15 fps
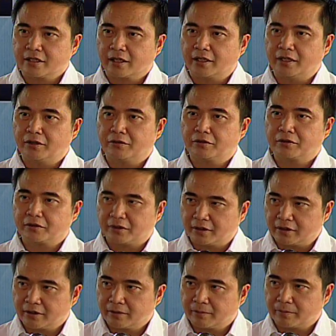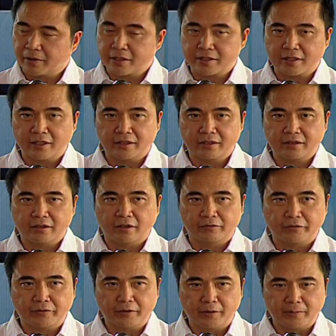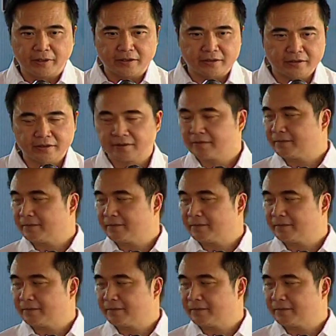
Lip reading: Aquino III, President of the Philippines.